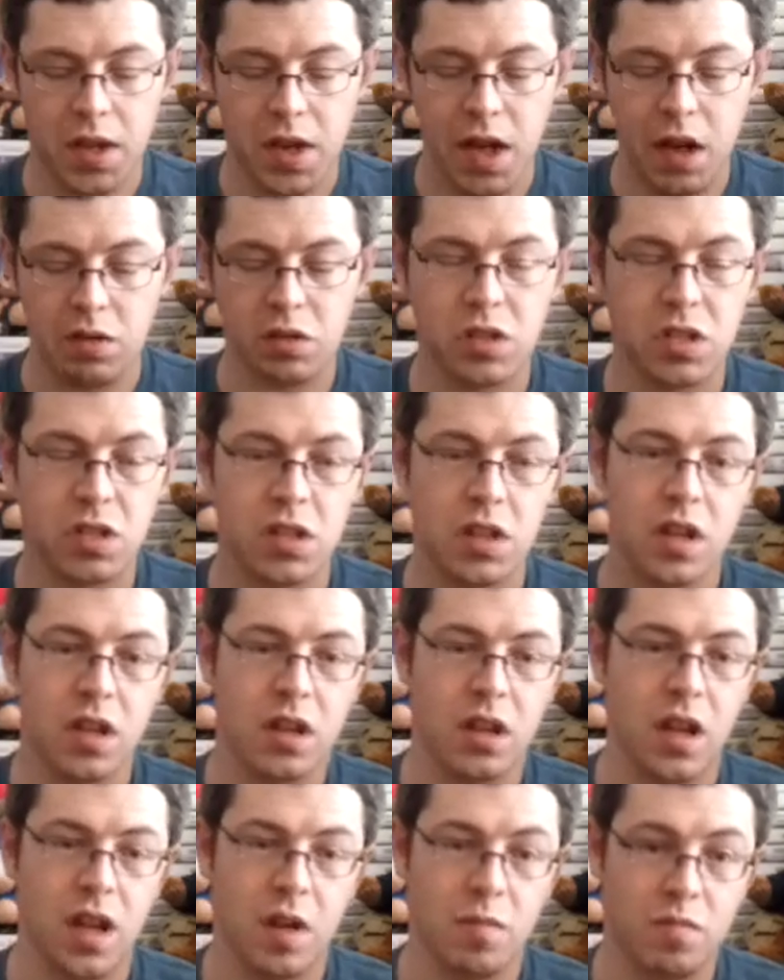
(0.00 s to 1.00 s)
in and out
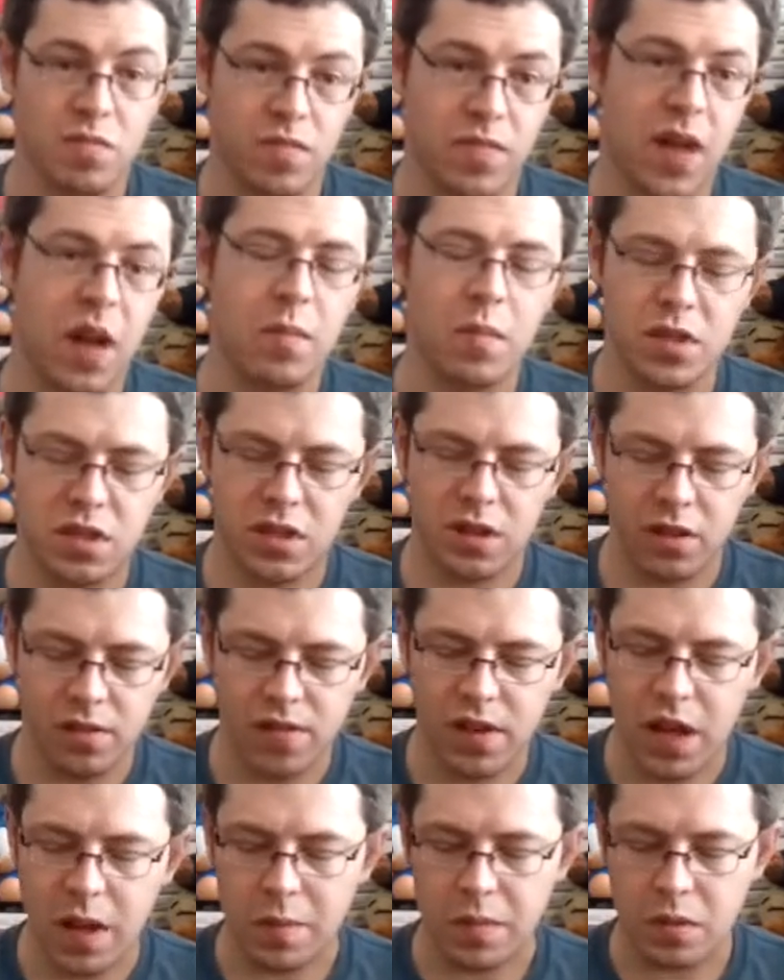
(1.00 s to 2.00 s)
and damaging
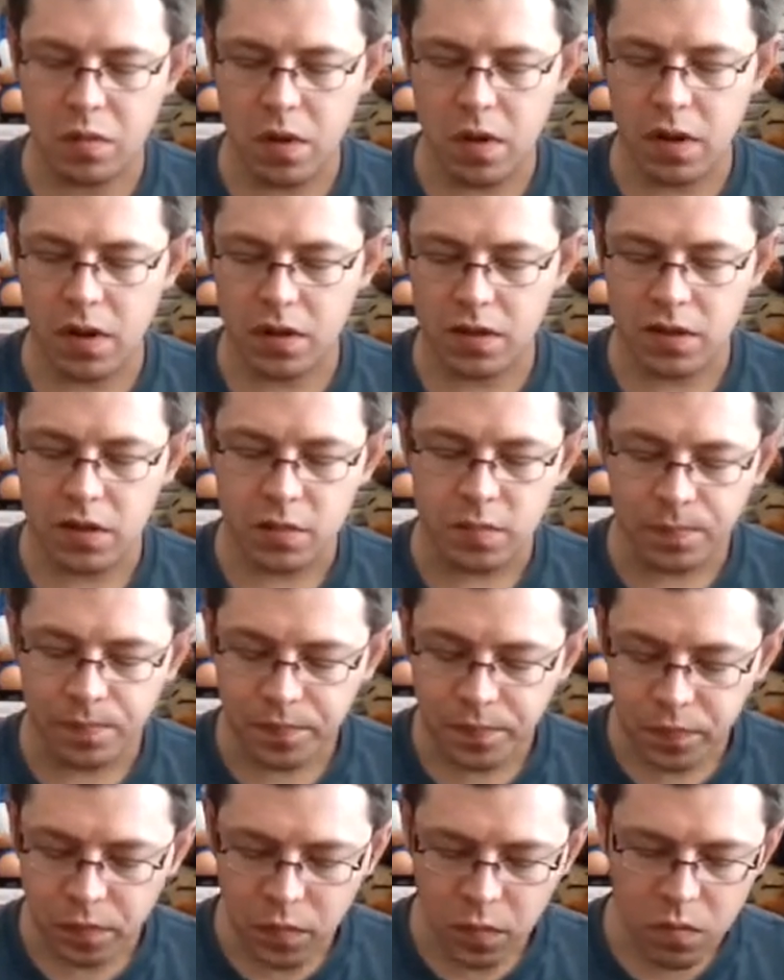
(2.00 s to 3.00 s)
the flaps and whatnot.
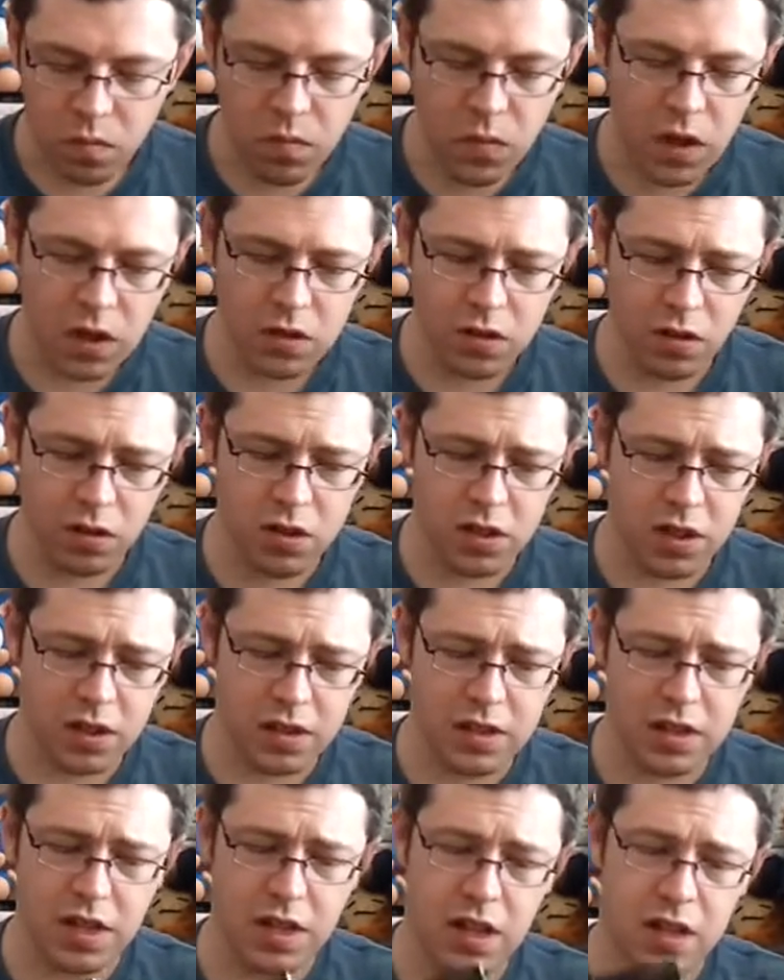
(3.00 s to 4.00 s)
So as
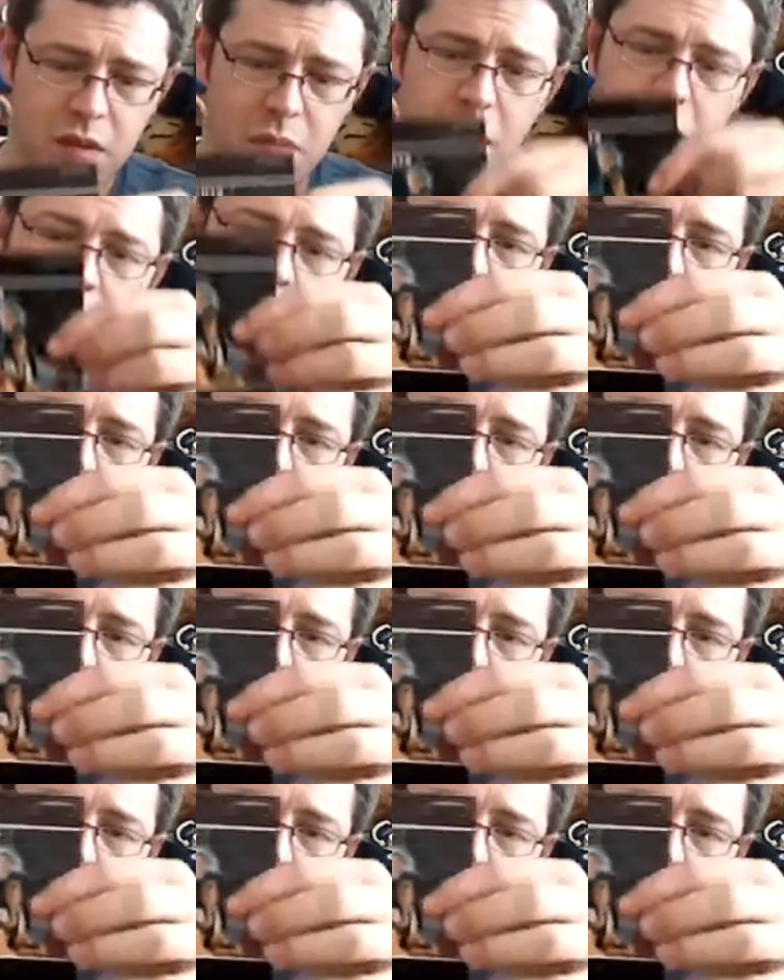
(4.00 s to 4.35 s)
you can see, like, the